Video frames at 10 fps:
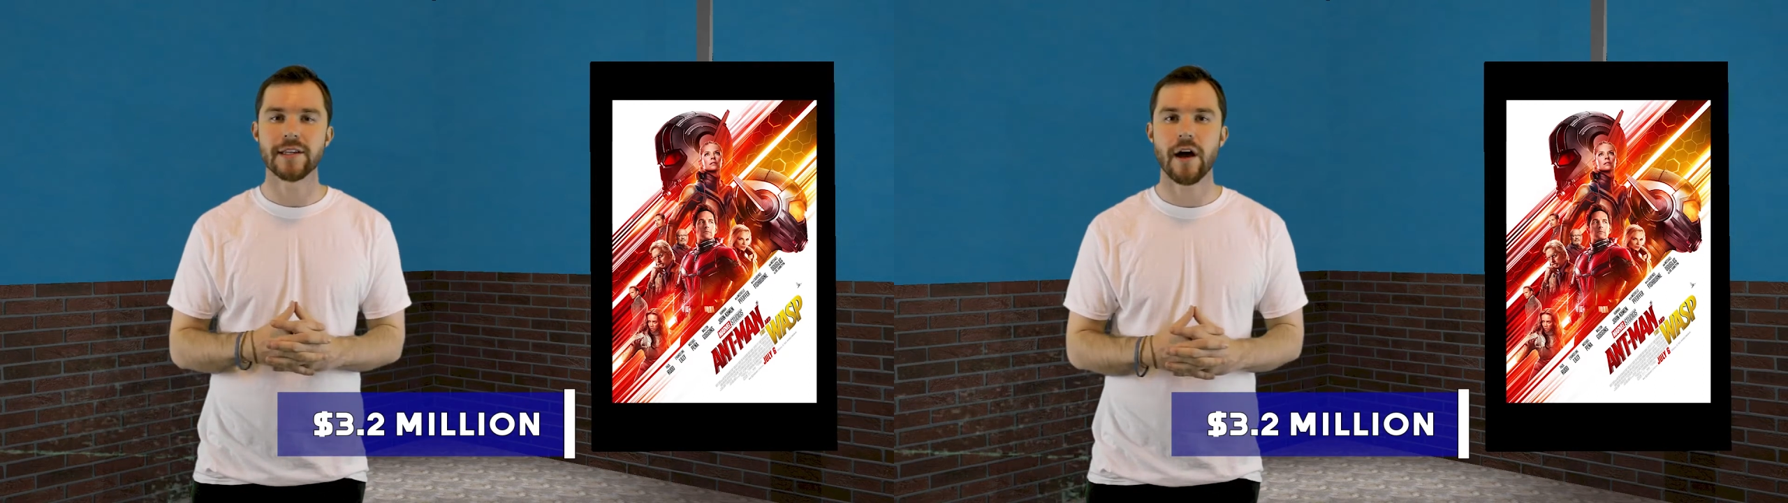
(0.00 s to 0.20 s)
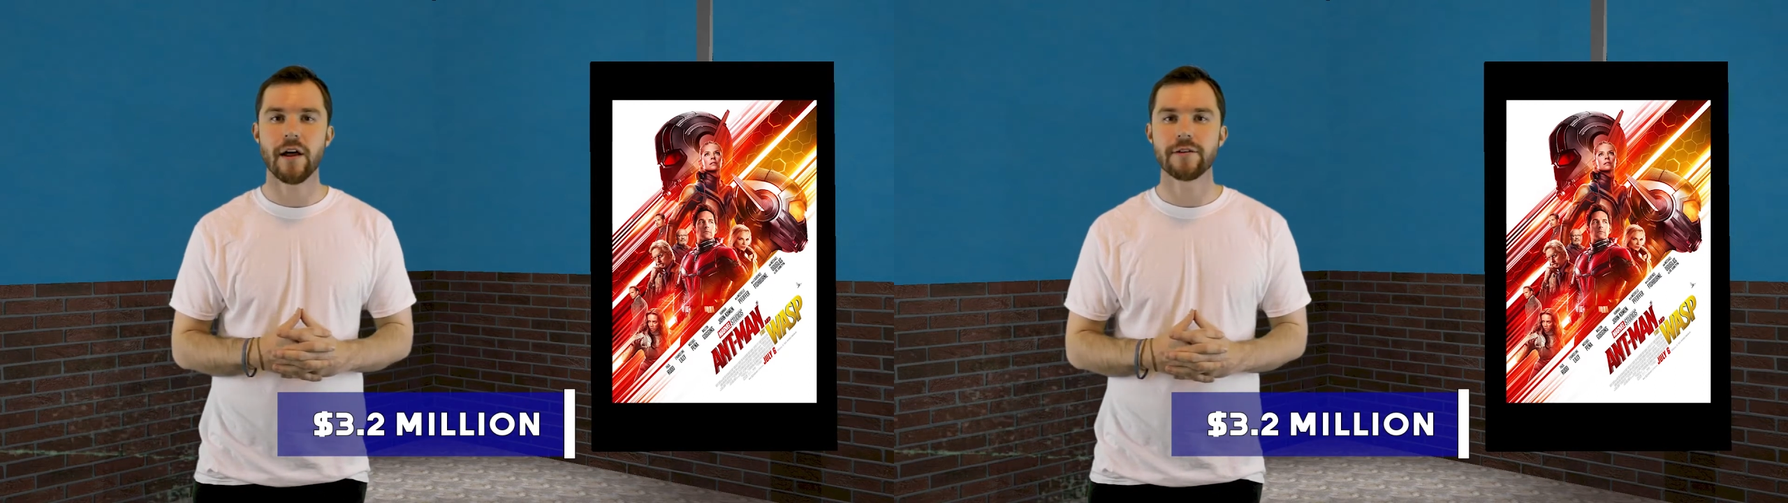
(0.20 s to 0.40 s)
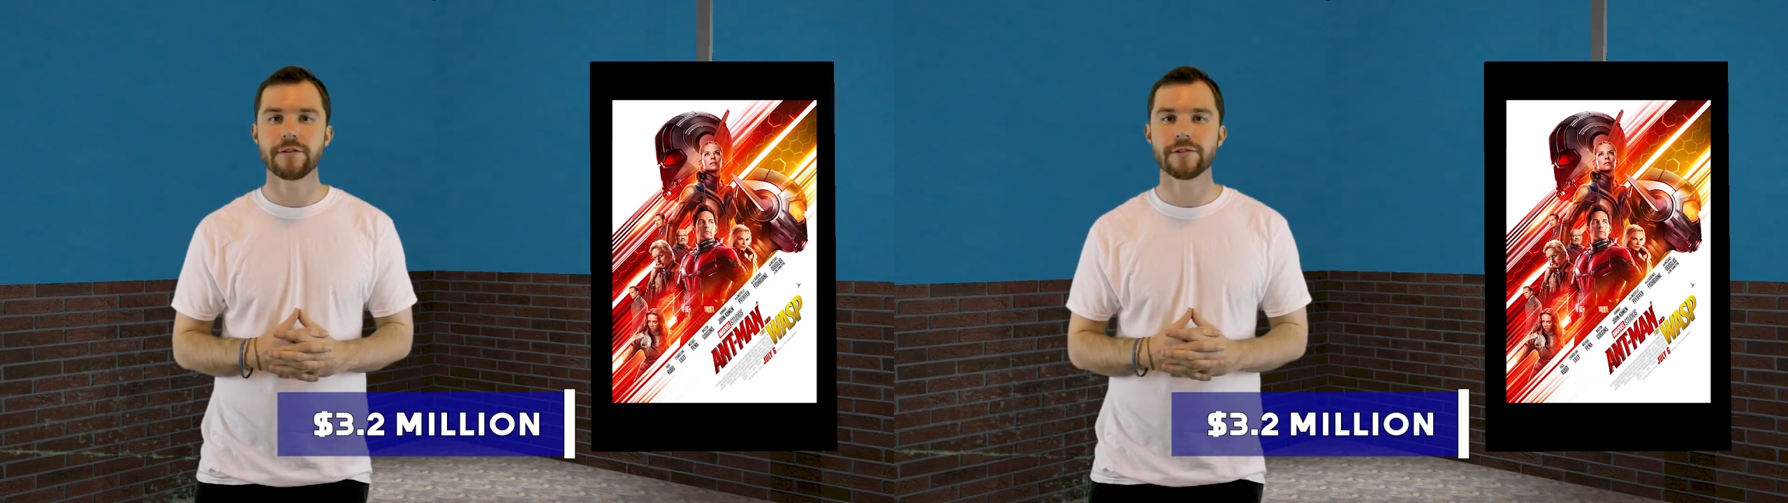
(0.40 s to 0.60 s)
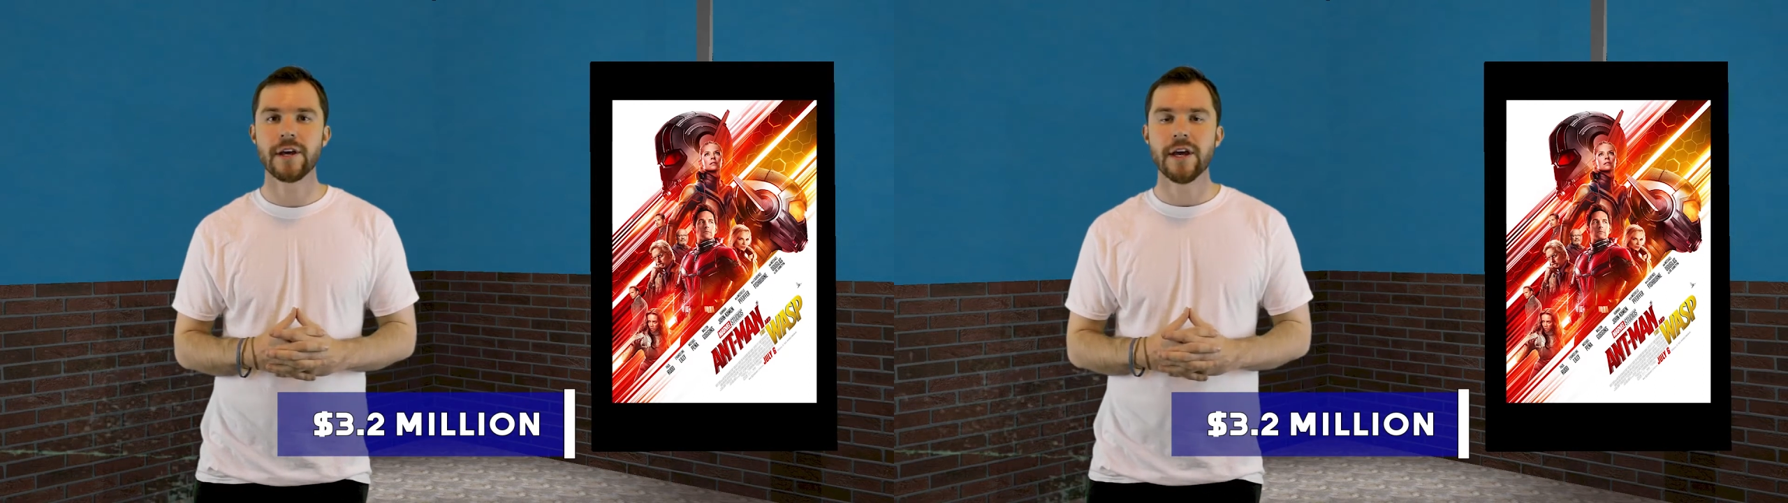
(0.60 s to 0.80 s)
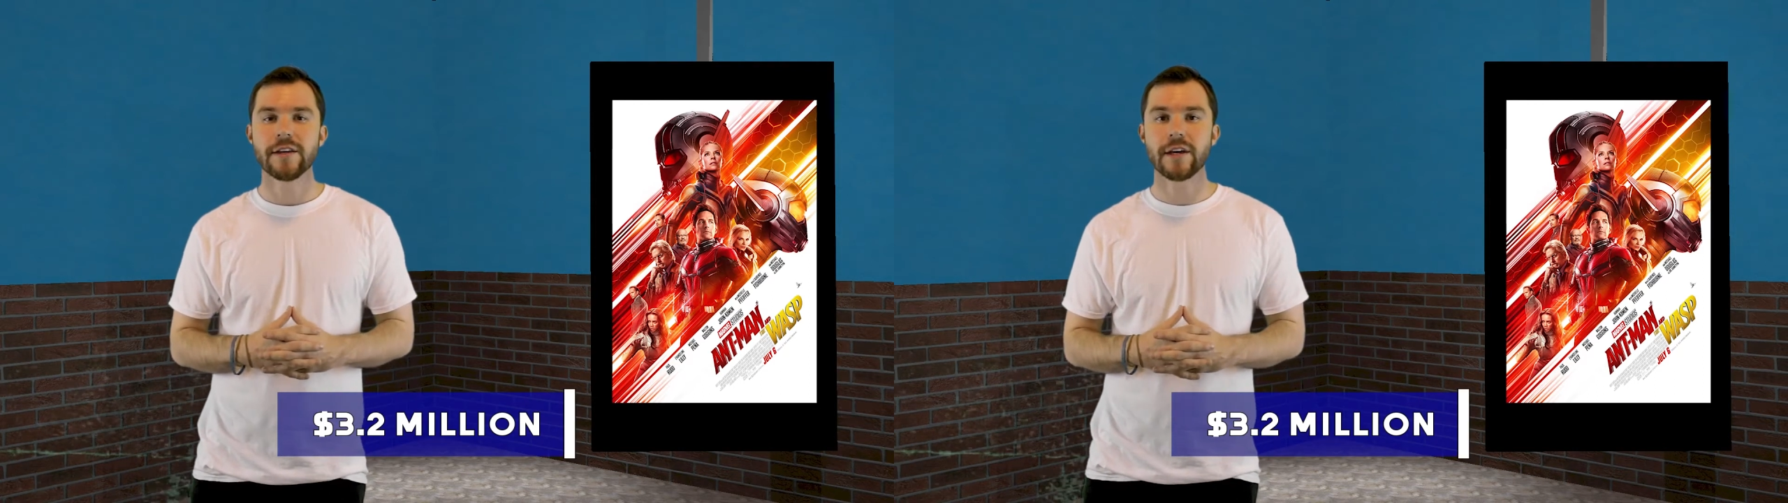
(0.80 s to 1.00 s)

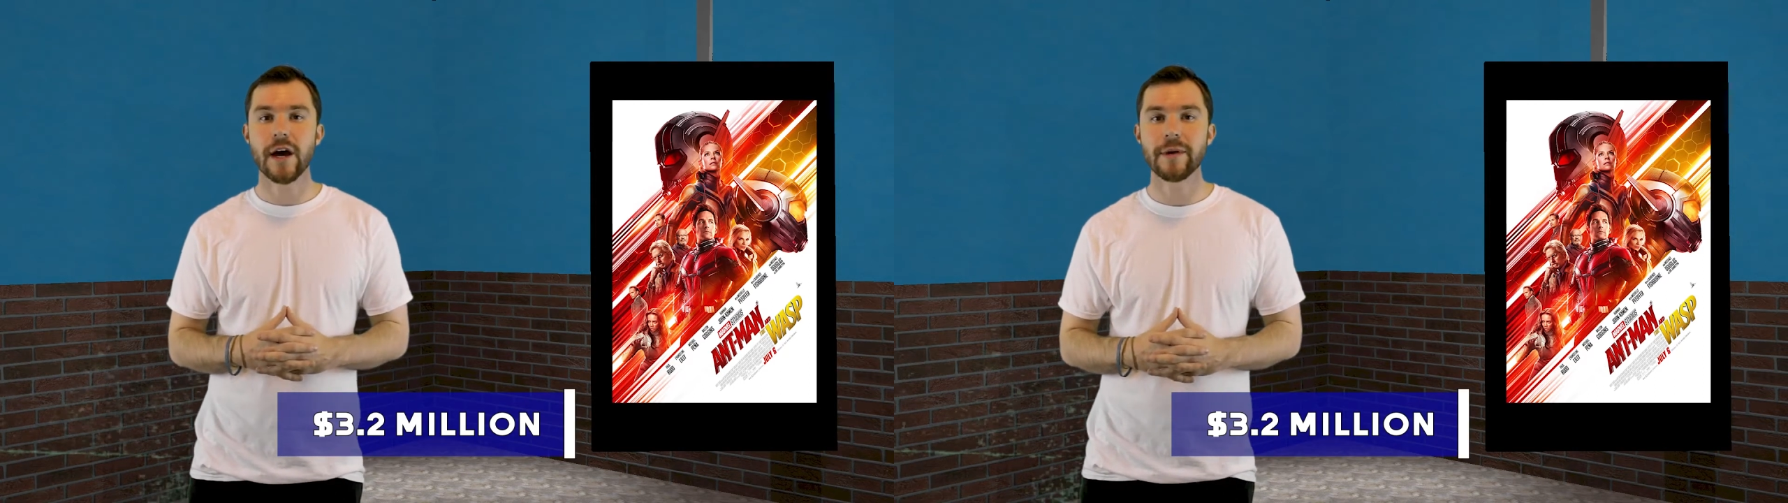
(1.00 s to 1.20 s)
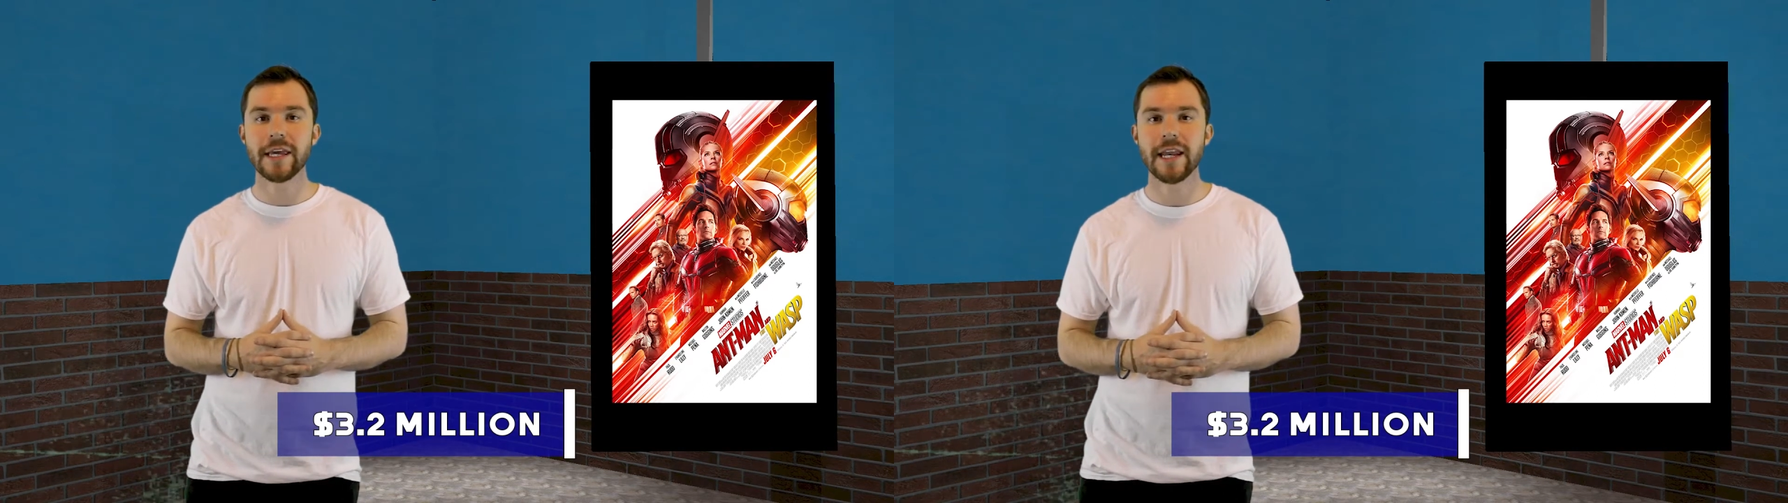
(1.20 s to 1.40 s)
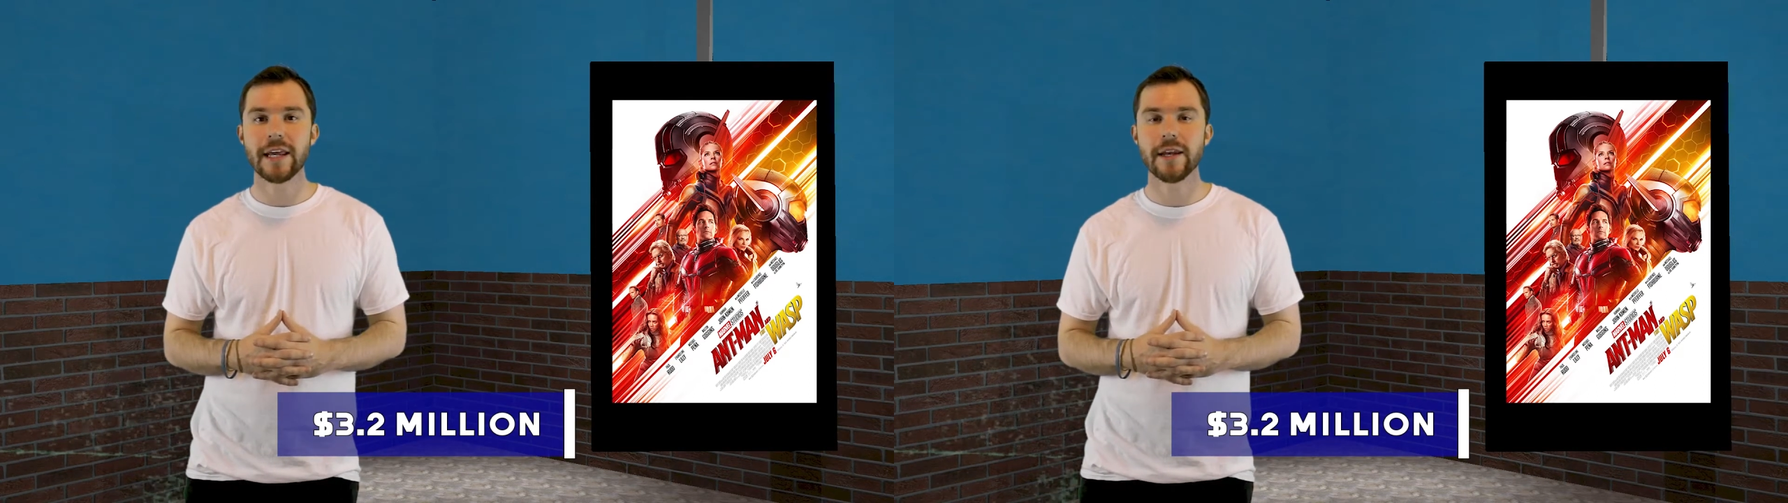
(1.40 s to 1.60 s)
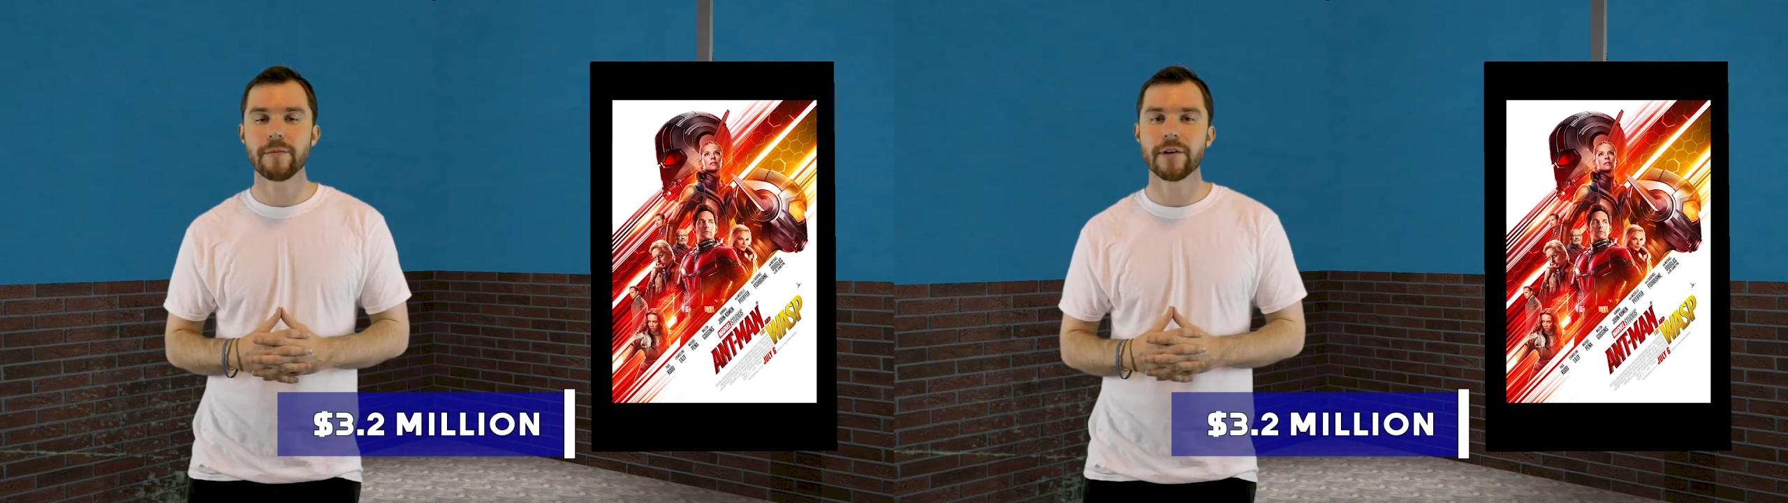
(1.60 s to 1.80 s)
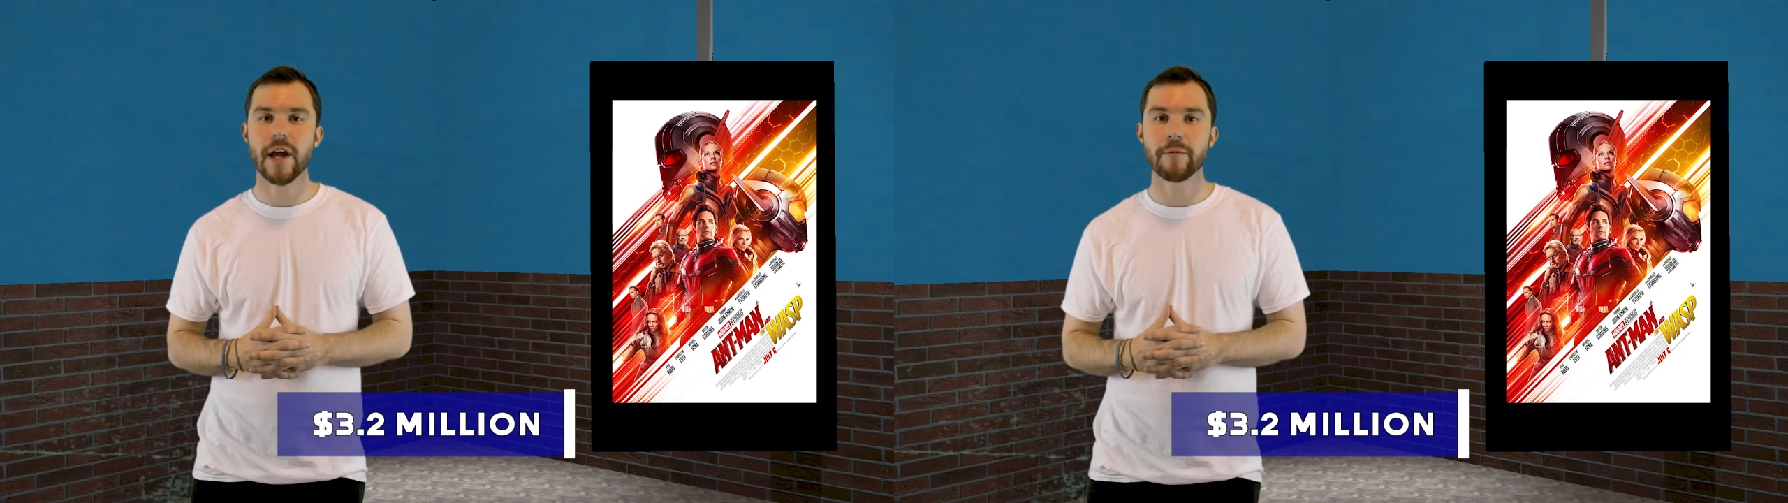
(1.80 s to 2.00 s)
Now coming in at
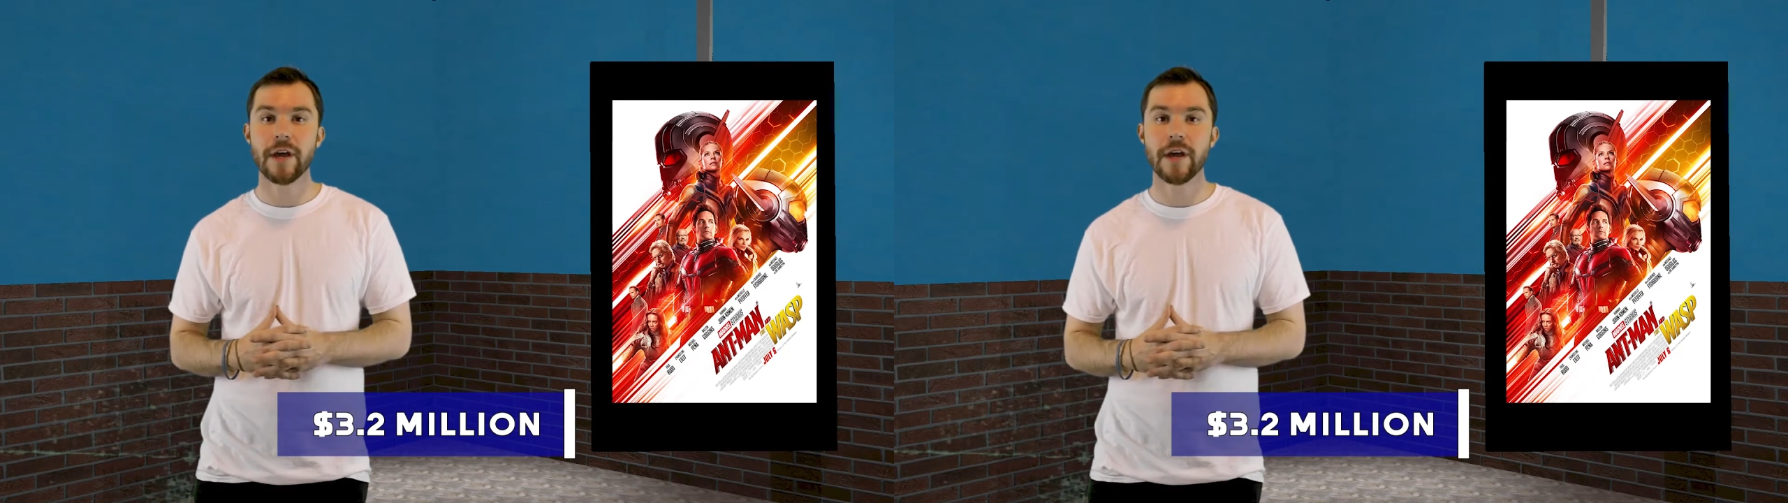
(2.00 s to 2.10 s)
number 9,